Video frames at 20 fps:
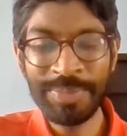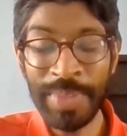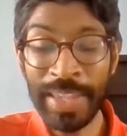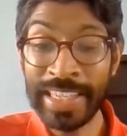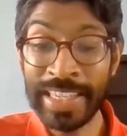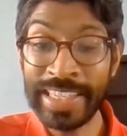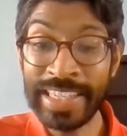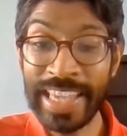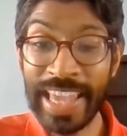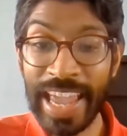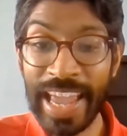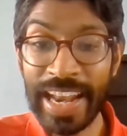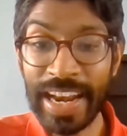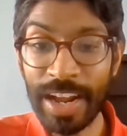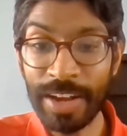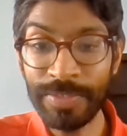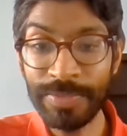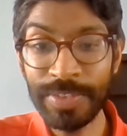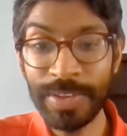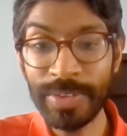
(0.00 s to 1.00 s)
again,
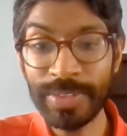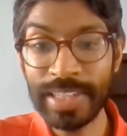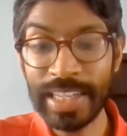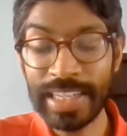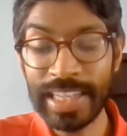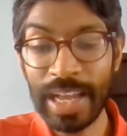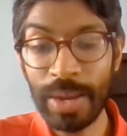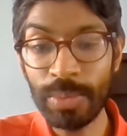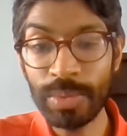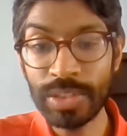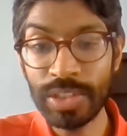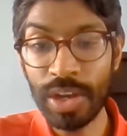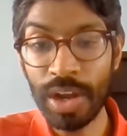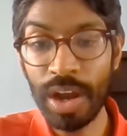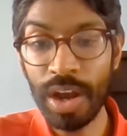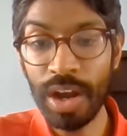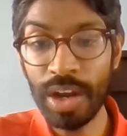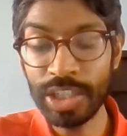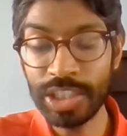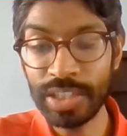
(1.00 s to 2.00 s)
I feel that was
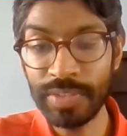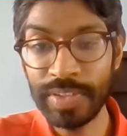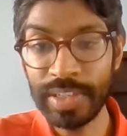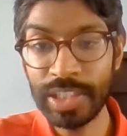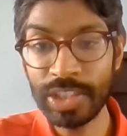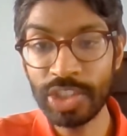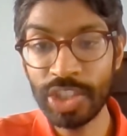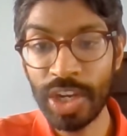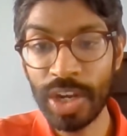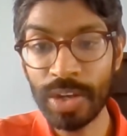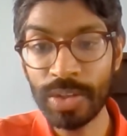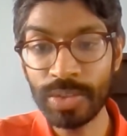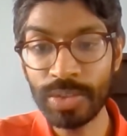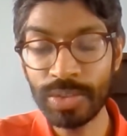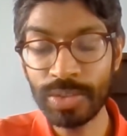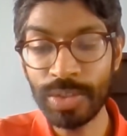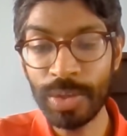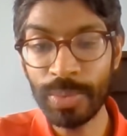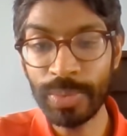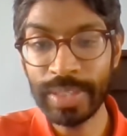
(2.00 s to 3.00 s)
harsh. I think
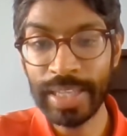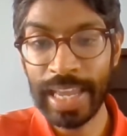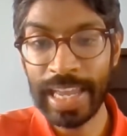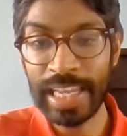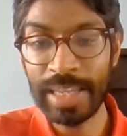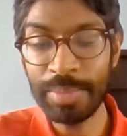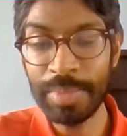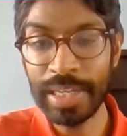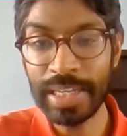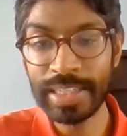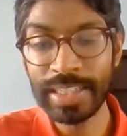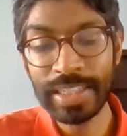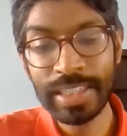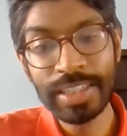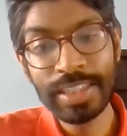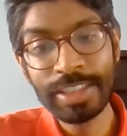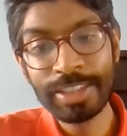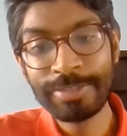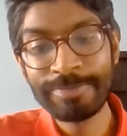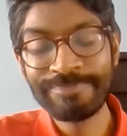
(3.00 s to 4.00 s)
Charles, came in,
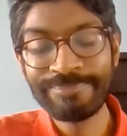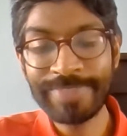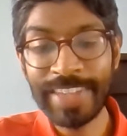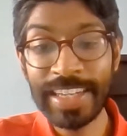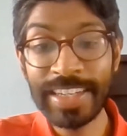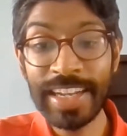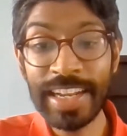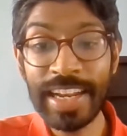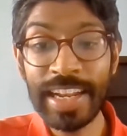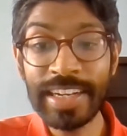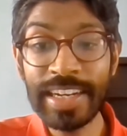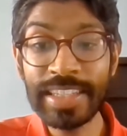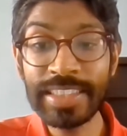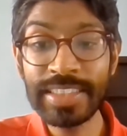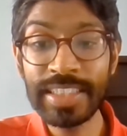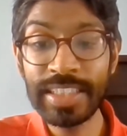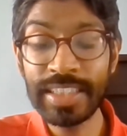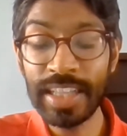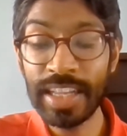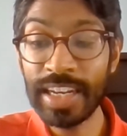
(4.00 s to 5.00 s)
and
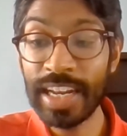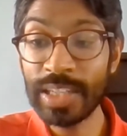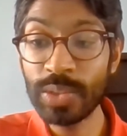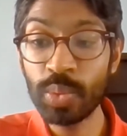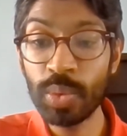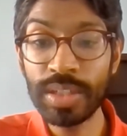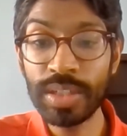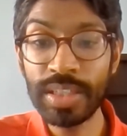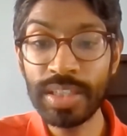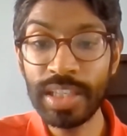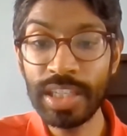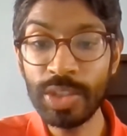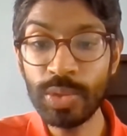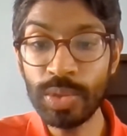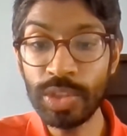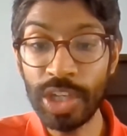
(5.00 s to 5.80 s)
that's one of the things with